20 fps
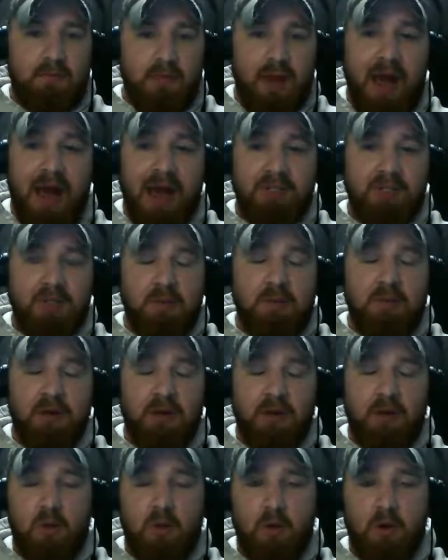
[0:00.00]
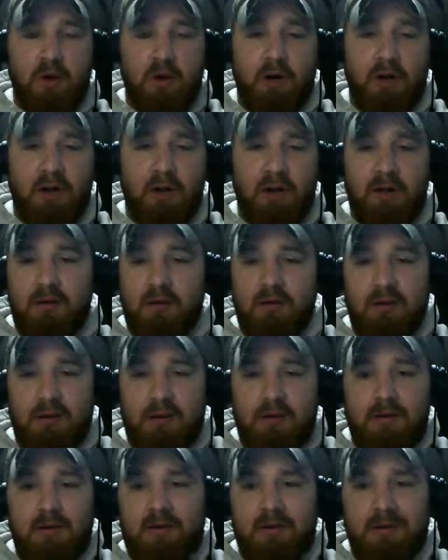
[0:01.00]
actually putting the work in,
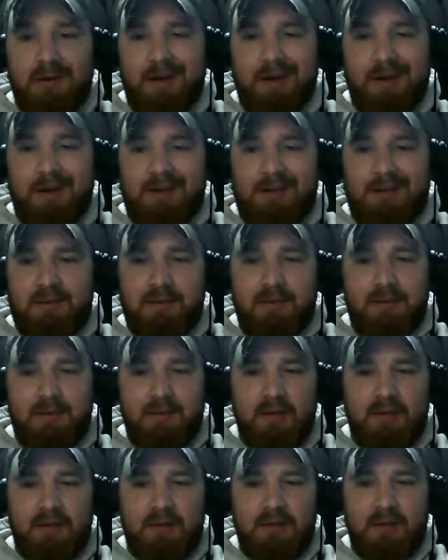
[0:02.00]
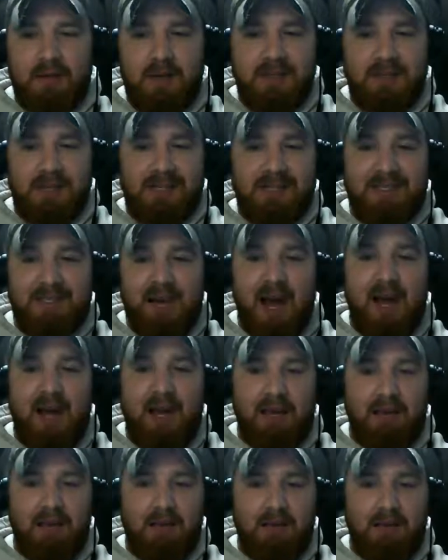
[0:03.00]
it's a
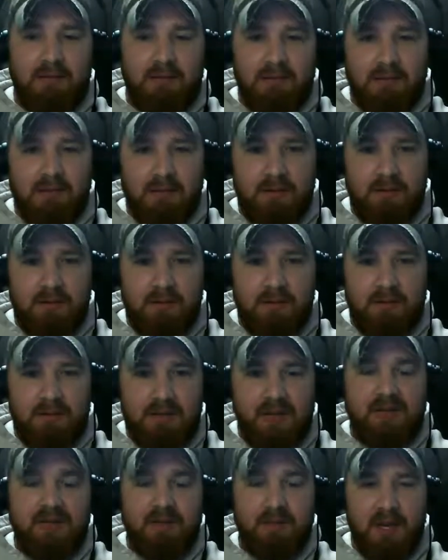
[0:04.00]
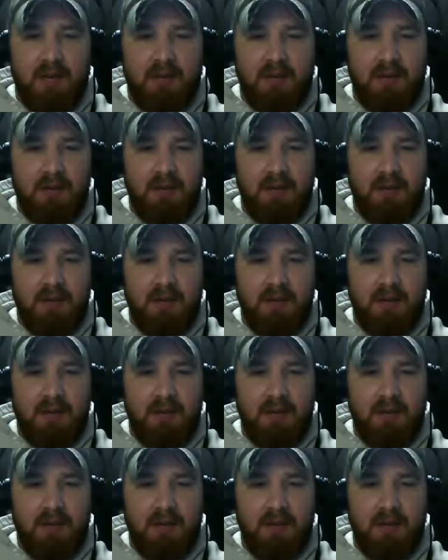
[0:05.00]
dying sentiment.